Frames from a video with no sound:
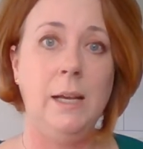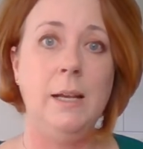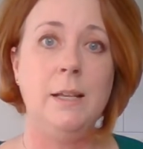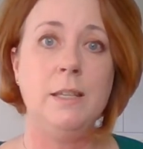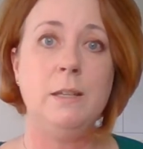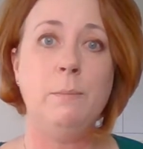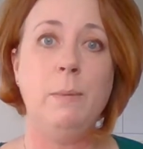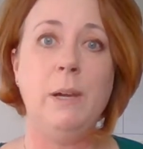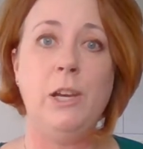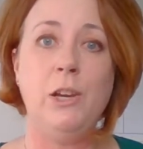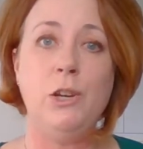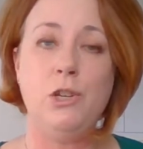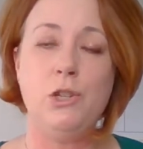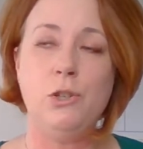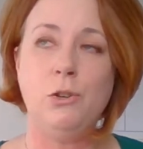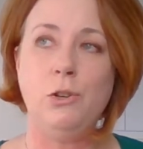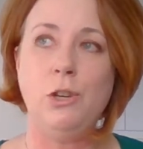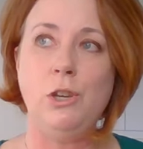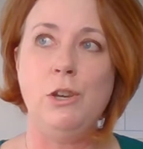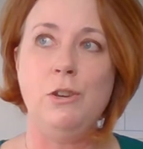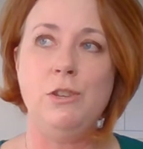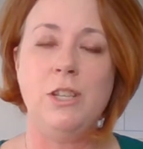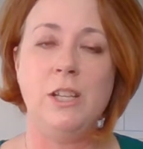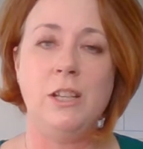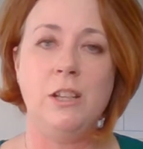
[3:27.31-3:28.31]
So making sure
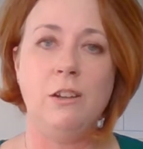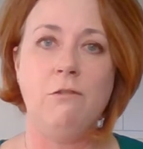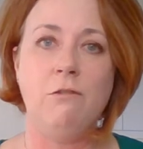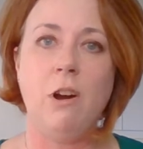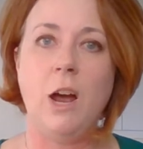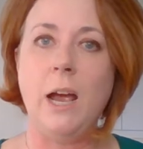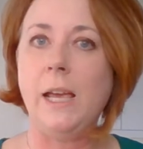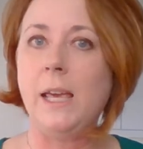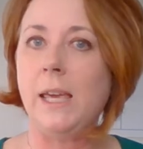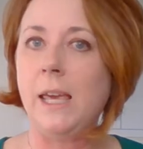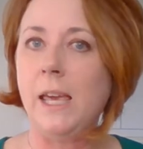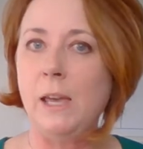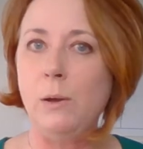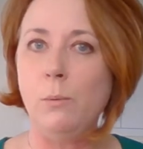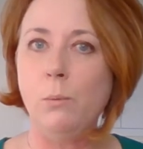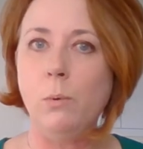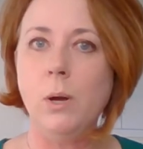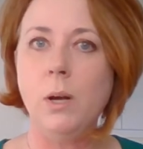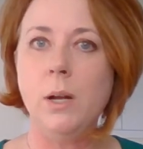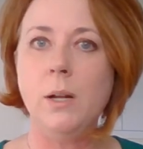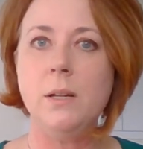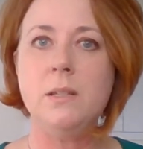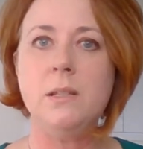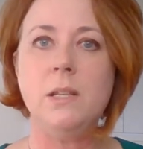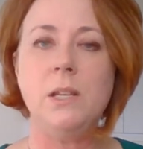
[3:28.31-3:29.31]
you're using the right
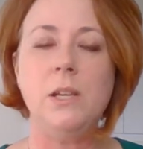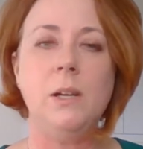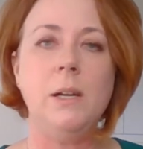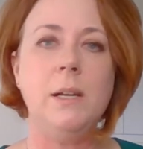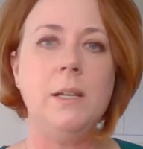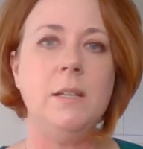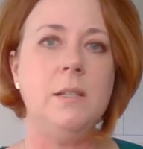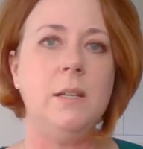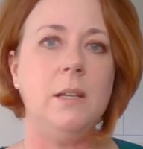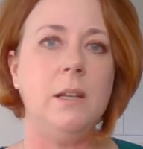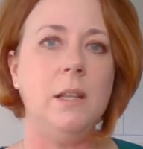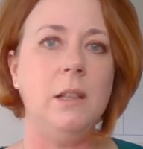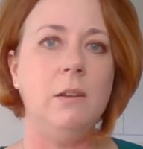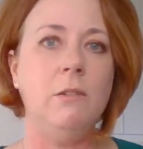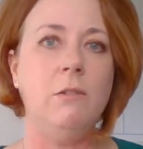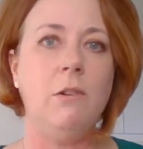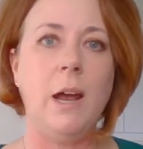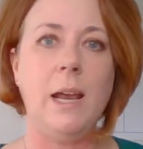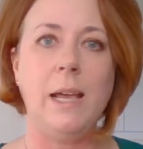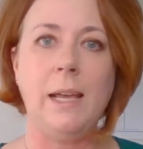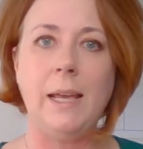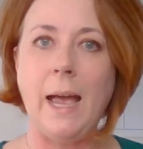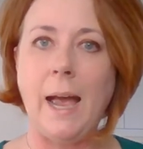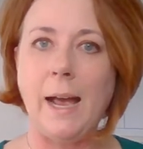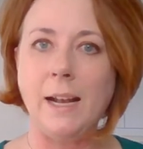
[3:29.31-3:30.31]
keywords, that you're listed in the
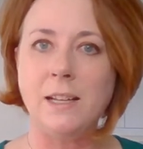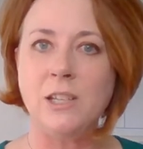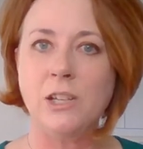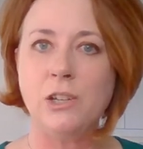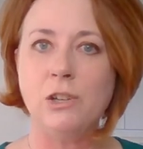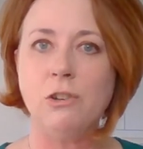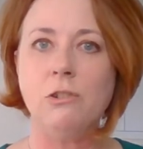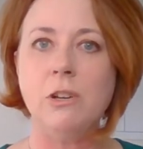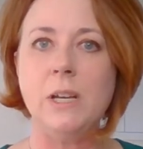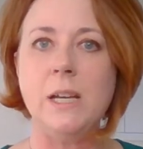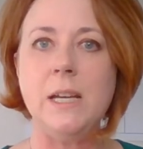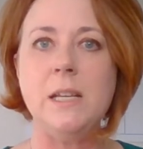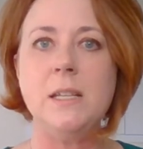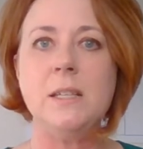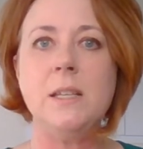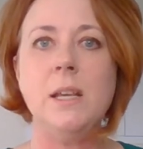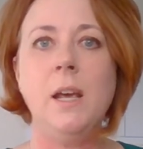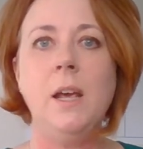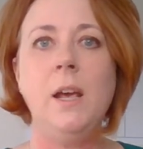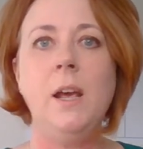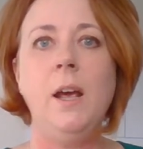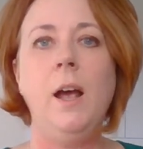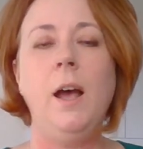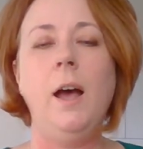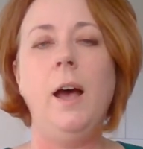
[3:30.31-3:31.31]
right categories,
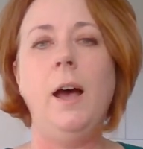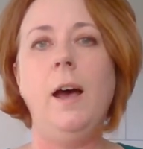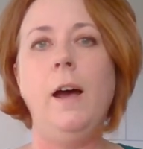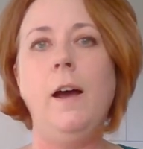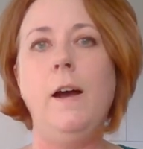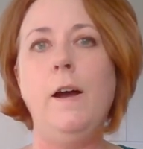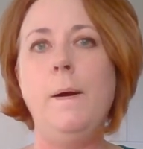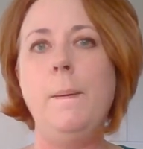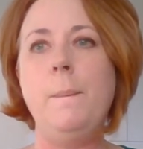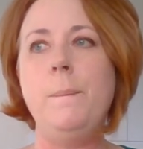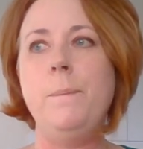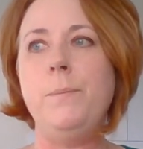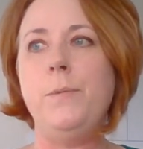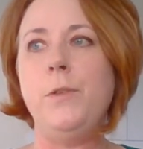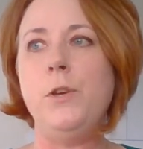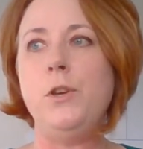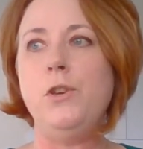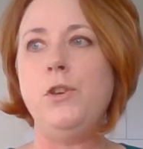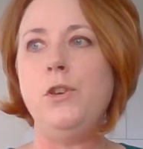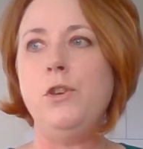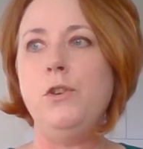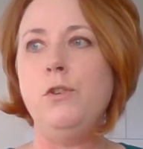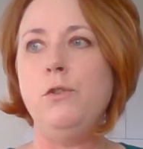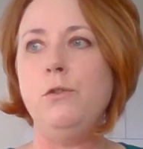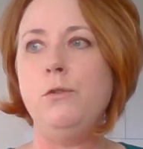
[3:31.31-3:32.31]
that
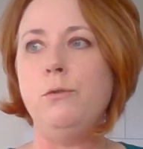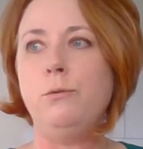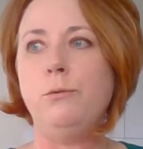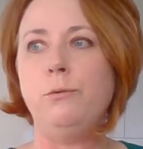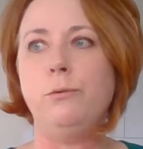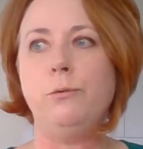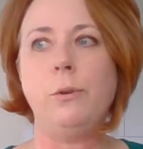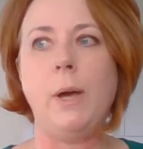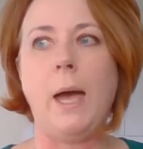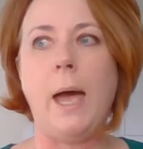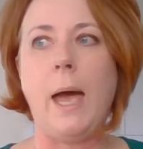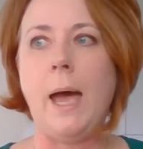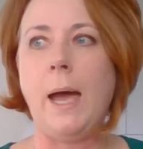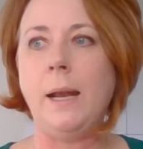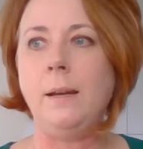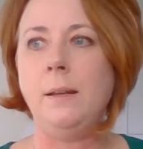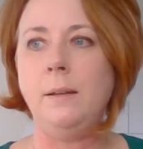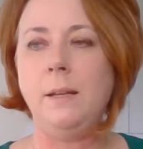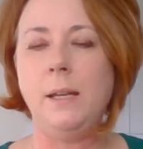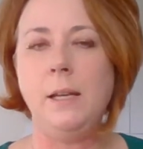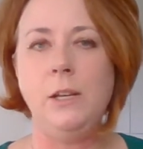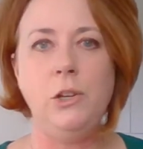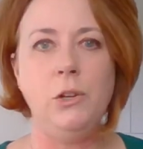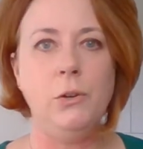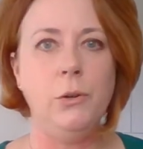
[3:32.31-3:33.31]
you've added
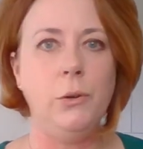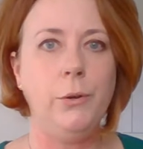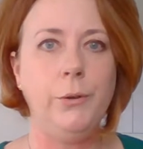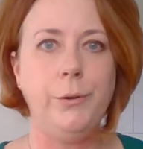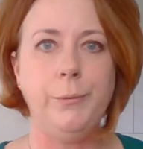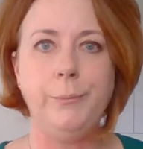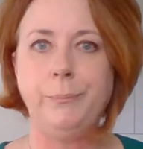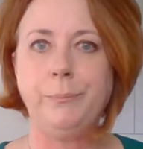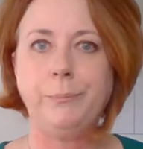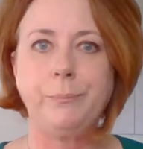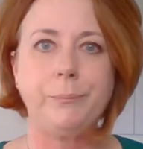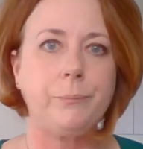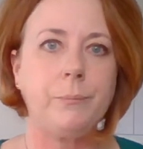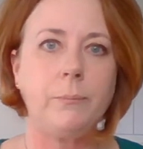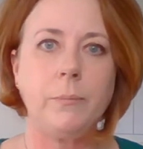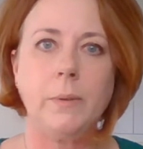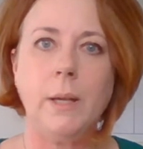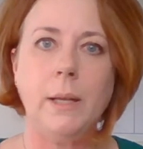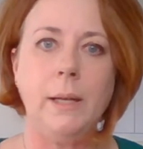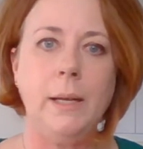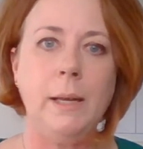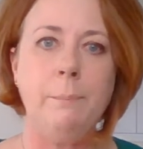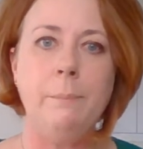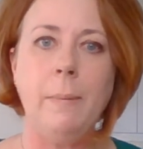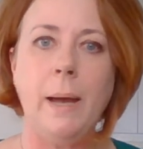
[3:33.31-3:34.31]
in your
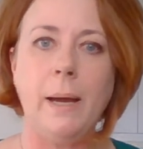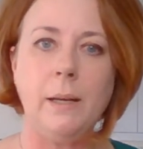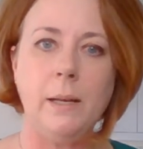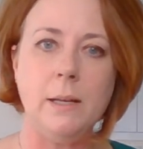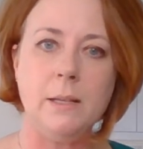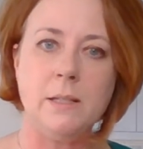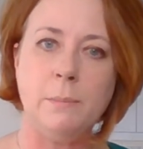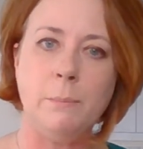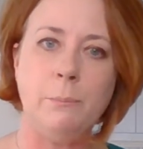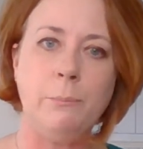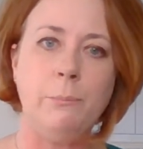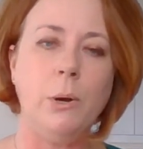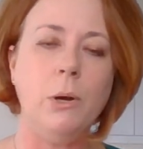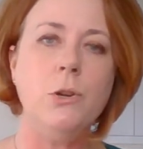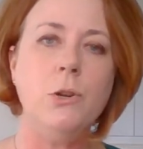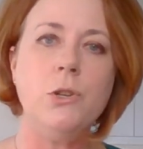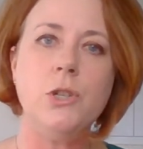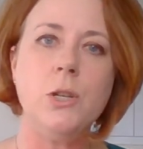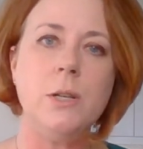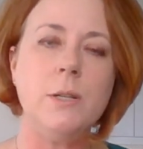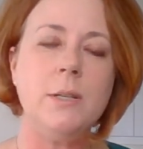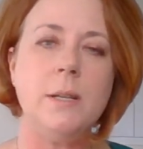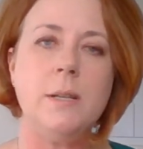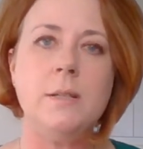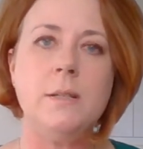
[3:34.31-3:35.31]
lead magnets and
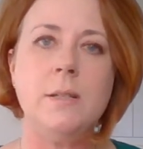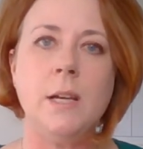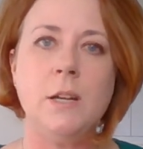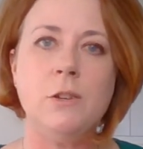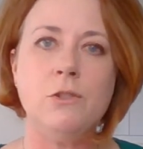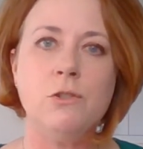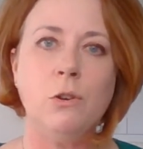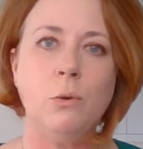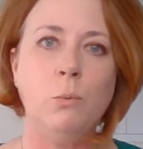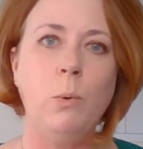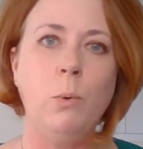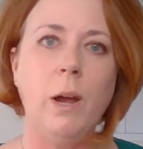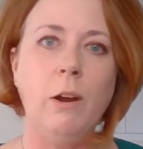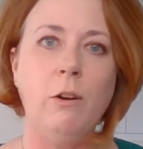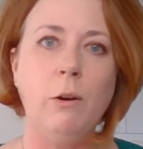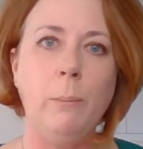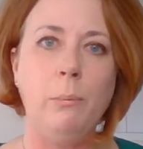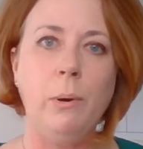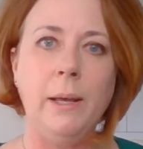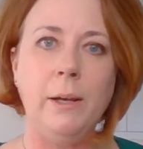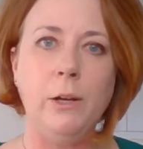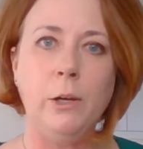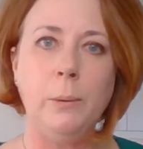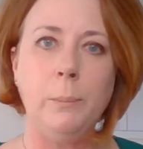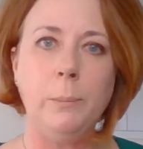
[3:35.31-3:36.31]
brochures, etc., where
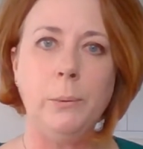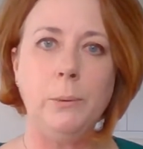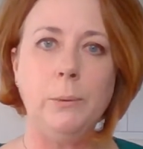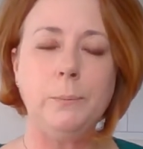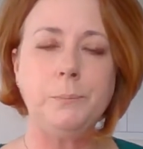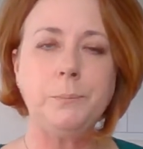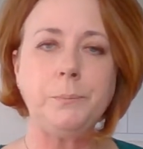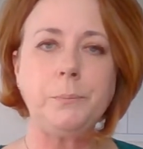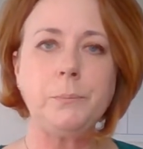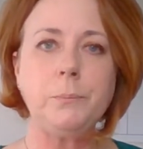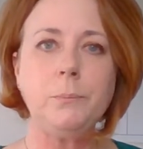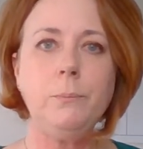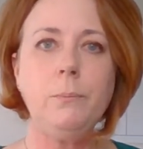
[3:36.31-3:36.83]
applicable.